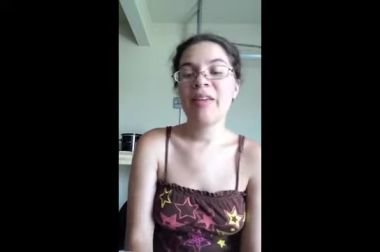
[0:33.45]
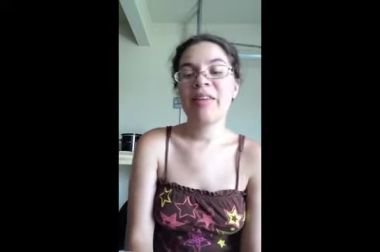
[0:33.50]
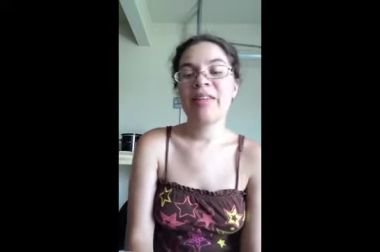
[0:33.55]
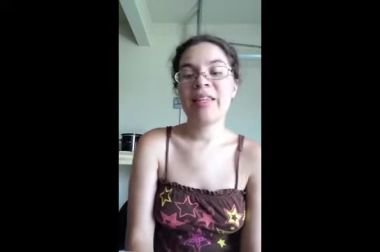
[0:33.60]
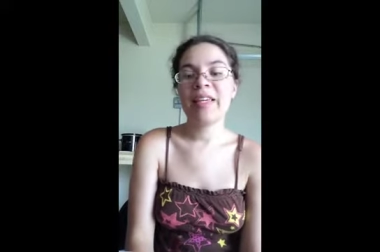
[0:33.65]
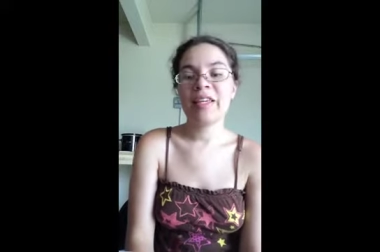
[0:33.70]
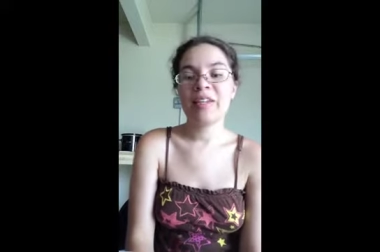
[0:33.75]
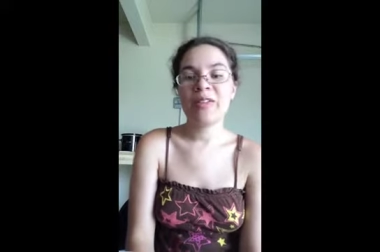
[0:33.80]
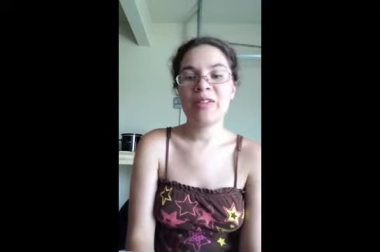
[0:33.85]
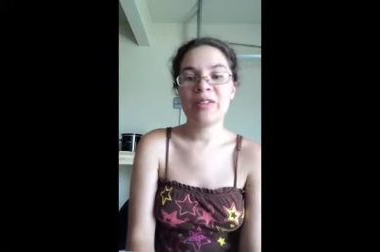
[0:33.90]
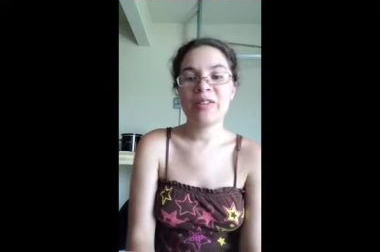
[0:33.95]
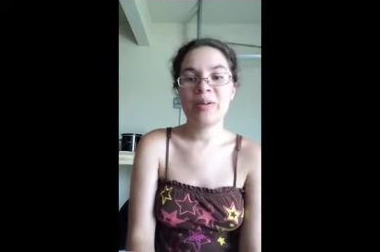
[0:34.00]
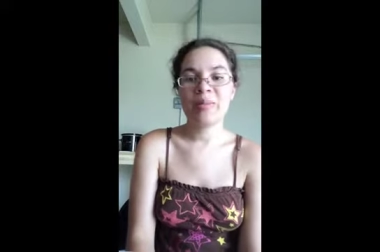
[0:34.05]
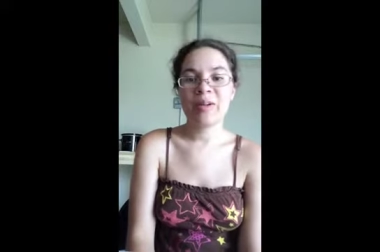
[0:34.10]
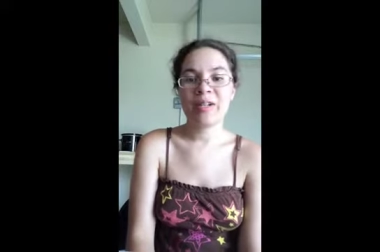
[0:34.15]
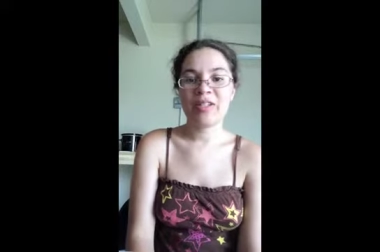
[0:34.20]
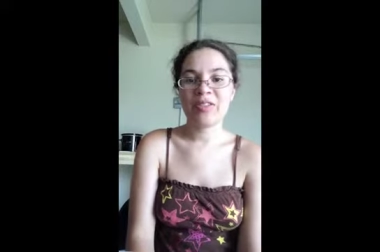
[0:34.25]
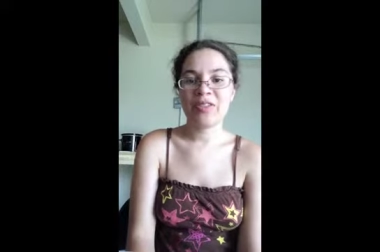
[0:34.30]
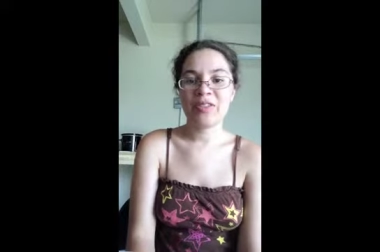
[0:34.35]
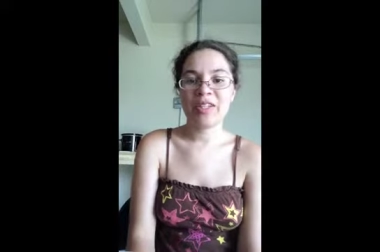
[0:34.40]
thank you so
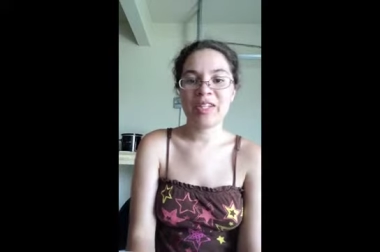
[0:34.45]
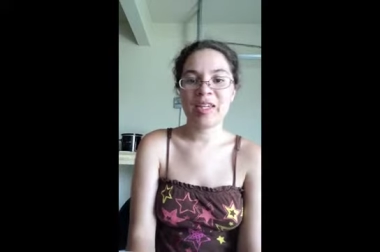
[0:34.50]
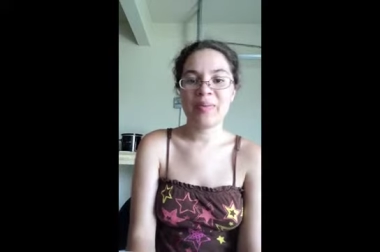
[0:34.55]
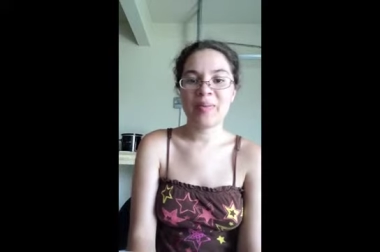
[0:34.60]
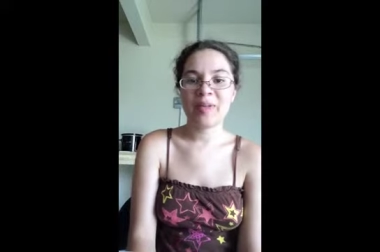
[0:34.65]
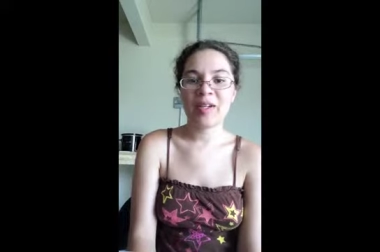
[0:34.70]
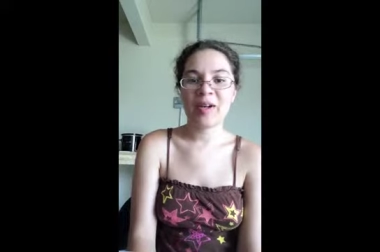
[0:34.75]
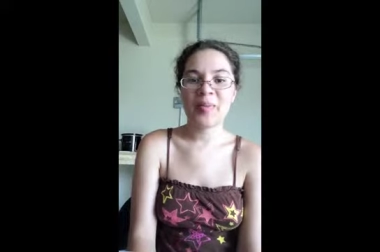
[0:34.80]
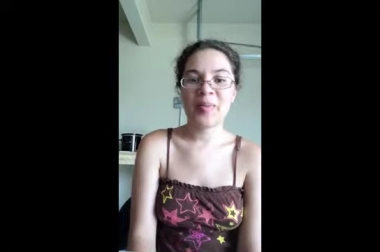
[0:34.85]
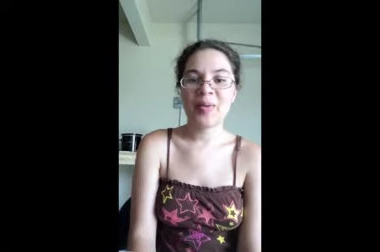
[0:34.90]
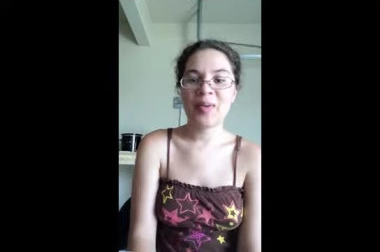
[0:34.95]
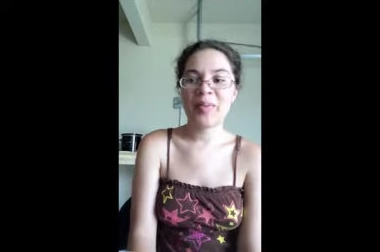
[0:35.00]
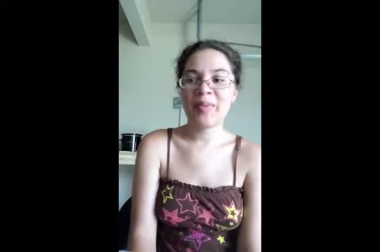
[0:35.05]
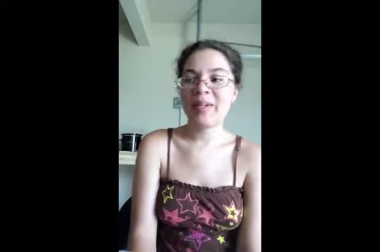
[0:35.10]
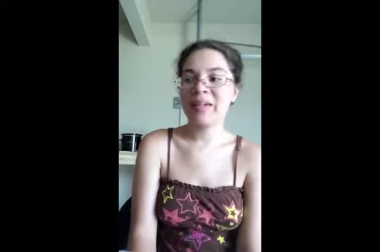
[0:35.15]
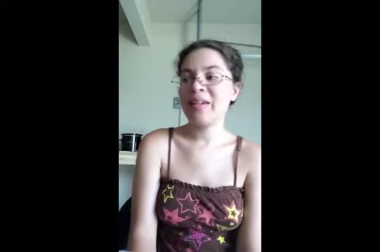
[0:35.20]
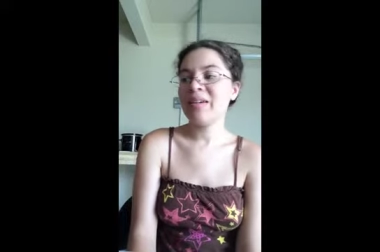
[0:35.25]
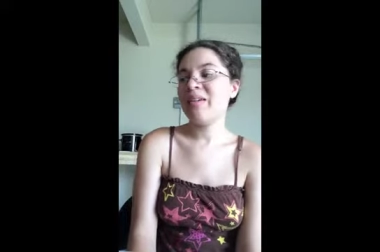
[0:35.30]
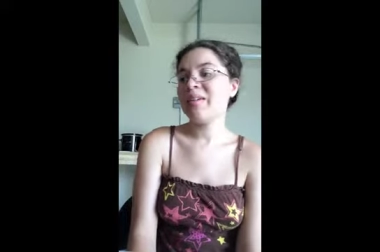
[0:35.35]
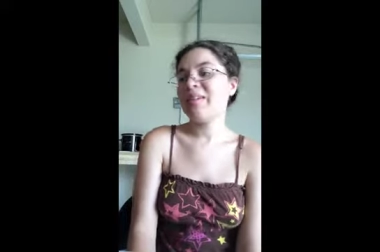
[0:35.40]
much for keeping up with
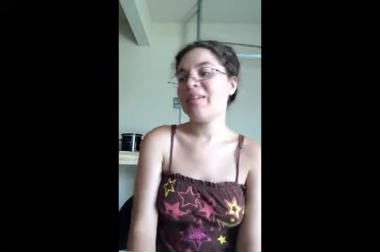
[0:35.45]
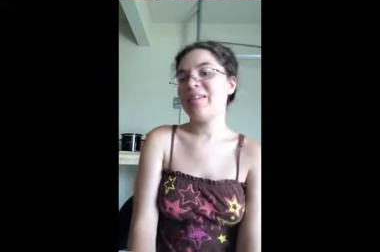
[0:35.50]
me.